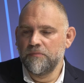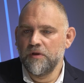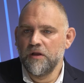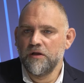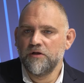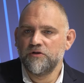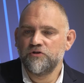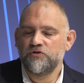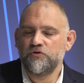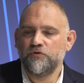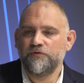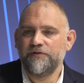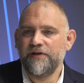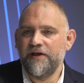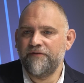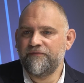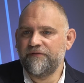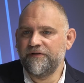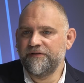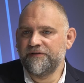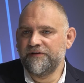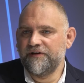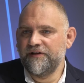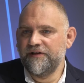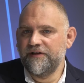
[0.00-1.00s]
So
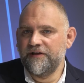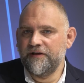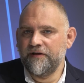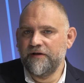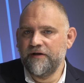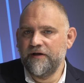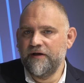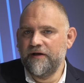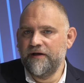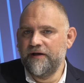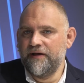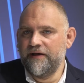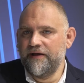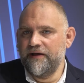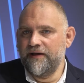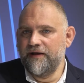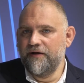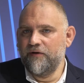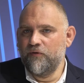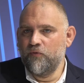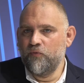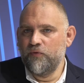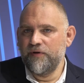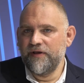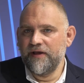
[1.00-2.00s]
definitely
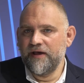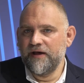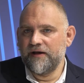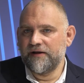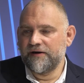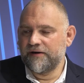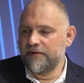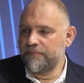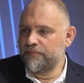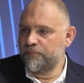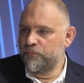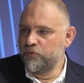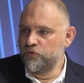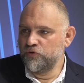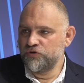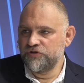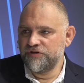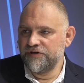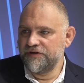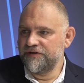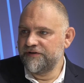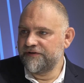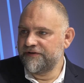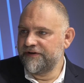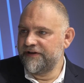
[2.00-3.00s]
we are
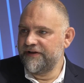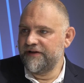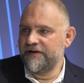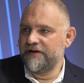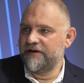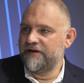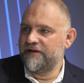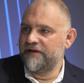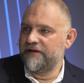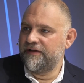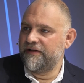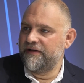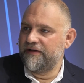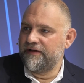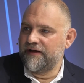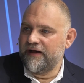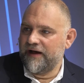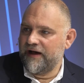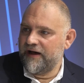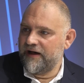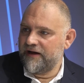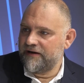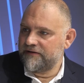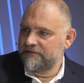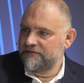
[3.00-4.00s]
pushing really
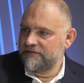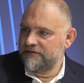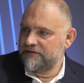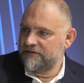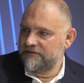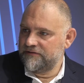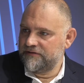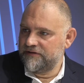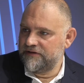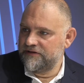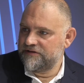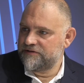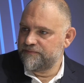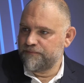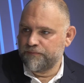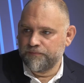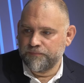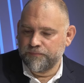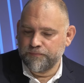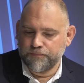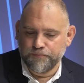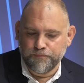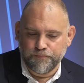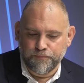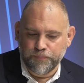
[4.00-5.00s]
hard this
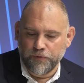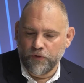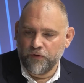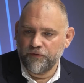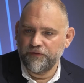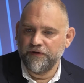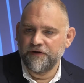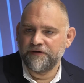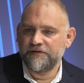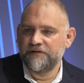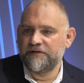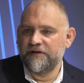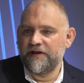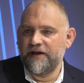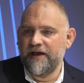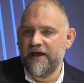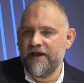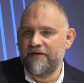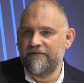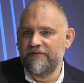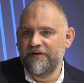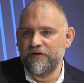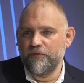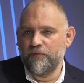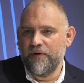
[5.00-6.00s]
product
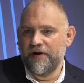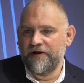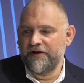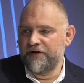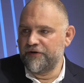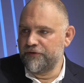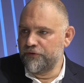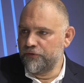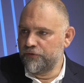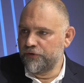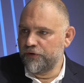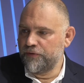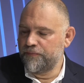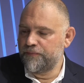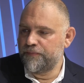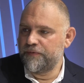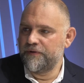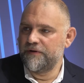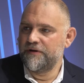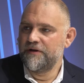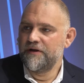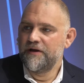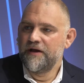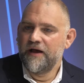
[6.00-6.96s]
everywhere in Europe.